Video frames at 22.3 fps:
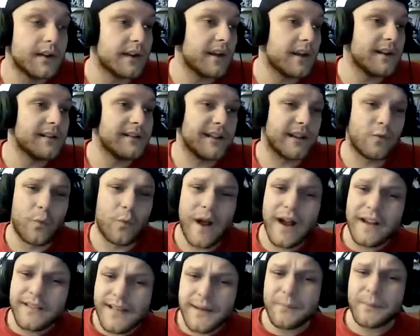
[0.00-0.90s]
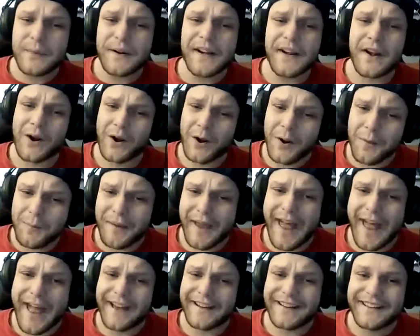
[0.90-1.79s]
And I was like, why'd they bring her
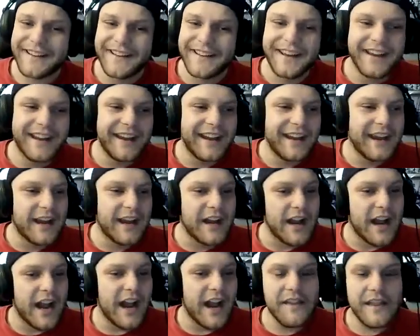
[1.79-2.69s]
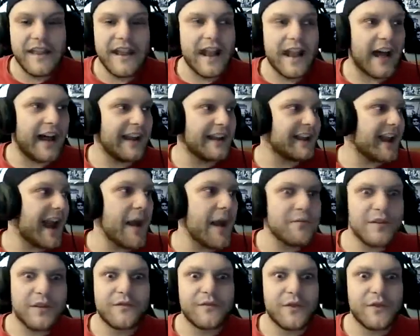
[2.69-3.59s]
back? And then like
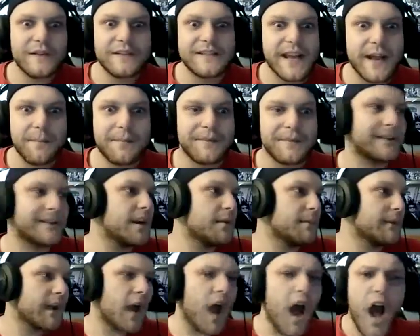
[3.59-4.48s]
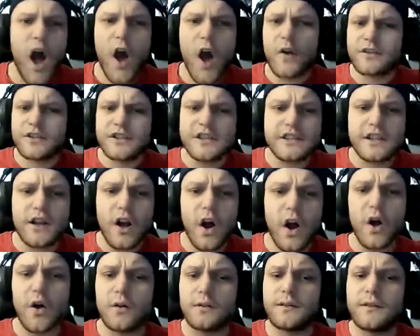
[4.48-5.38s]
after the first episode, I'm like, oh, she's
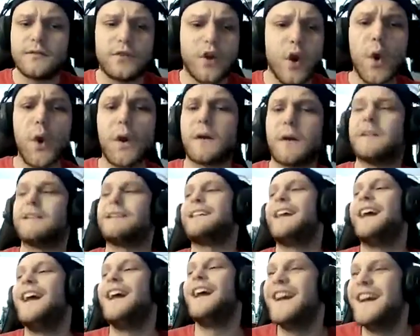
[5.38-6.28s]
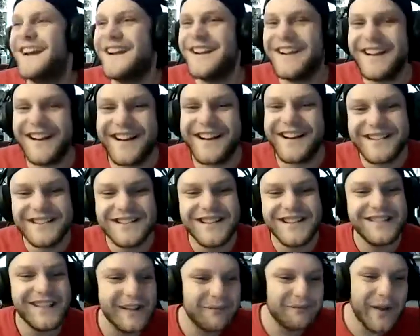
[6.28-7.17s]
gold. Of course.
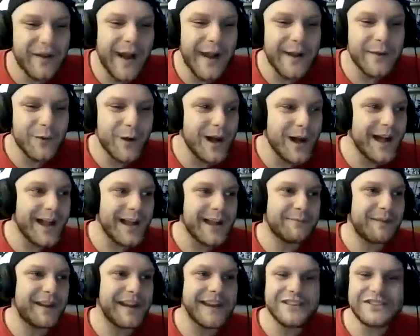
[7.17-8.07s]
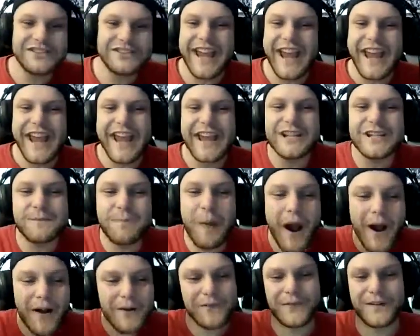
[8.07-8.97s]
She's like fine wine, man. She aged
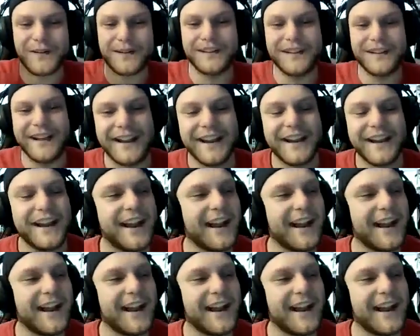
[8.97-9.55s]
perfectly.